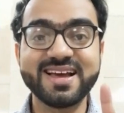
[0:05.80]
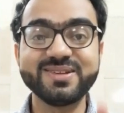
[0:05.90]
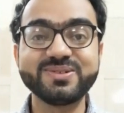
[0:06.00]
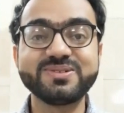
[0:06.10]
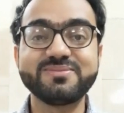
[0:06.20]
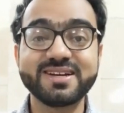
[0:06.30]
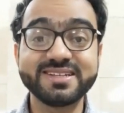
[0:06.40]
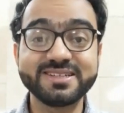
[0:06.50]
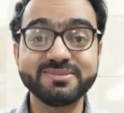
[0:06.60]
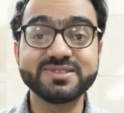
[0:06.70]
Hello, my
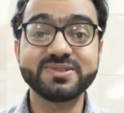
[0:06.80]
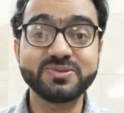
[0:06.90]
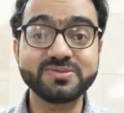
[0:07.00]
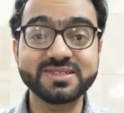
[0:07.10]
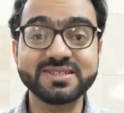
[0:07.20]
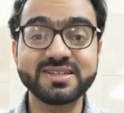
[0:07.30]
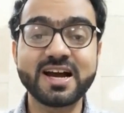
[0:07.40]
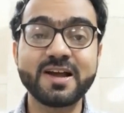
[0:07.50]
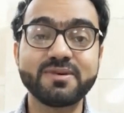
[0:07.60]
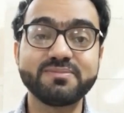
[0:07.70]
name is Anoop Singh.
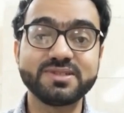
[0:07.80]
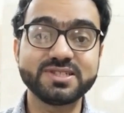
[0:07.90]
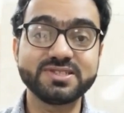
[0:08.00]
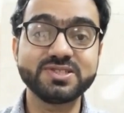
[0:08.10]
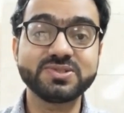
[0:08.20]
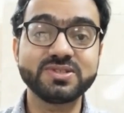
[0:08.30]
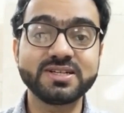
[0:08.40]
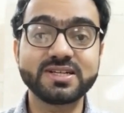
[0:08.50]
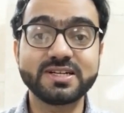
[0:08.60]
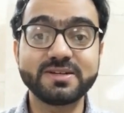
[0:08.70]
I am a PhD
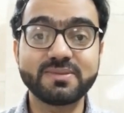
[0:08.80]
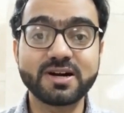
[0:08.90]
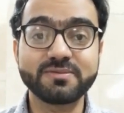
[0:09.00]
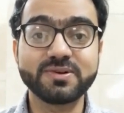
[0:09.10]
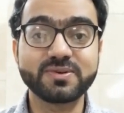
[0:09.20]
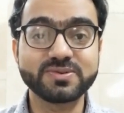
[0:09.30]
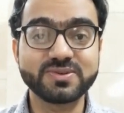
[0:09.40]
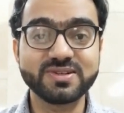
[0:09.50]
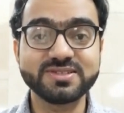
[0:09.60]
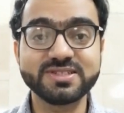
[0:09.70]
student at Department of
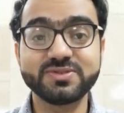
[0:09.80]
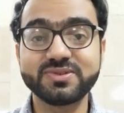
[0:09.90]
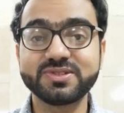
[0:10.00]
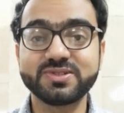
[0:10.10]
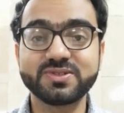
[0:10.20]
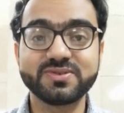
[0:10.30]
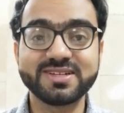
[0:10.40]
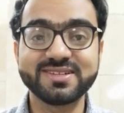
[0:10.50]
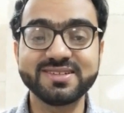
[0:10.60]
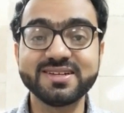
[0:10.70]
Zoology, University of
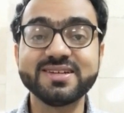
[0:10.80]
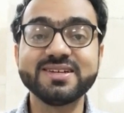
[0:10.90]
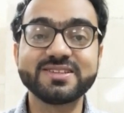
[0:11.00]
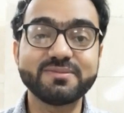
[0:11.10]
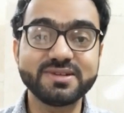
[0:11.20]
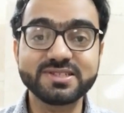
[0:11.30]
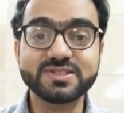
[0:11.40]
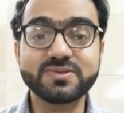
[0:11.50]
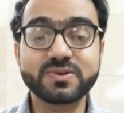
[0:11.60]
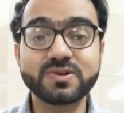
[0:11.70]
Delhi. The main
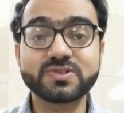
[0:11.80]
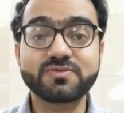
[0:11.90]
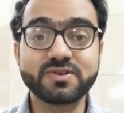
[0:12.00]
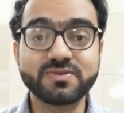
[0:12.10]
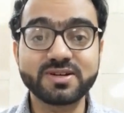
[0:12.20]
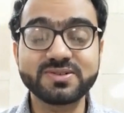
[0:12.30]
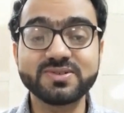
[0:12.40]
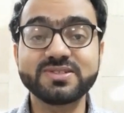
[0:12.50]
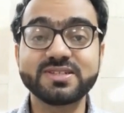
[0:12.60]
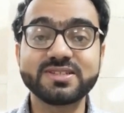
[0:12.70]
research focus of my work
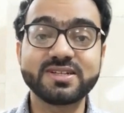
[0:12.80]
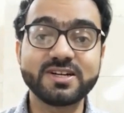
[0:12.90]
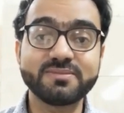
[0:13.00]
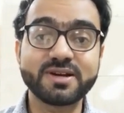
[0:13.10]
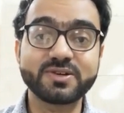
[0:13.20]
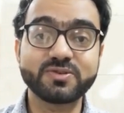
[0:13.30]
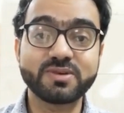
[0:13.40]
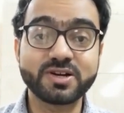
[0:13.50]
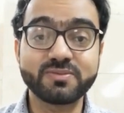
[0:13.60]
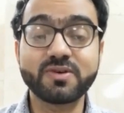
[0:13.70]
to study the gut
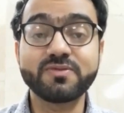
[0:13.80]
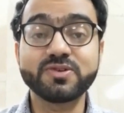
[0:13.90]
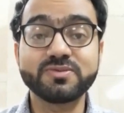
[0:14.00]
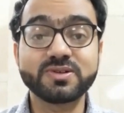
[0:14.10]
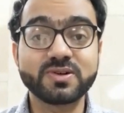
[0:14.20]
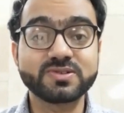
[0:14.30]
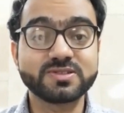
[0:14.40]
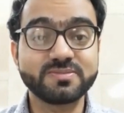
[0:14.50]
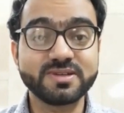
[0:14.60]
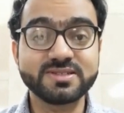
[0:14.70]
microbiome of
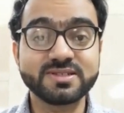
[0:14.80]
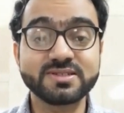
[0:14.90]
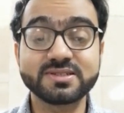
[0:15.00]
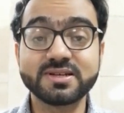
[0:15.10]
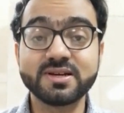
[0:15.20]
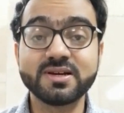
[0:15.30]
tuberculosis patients.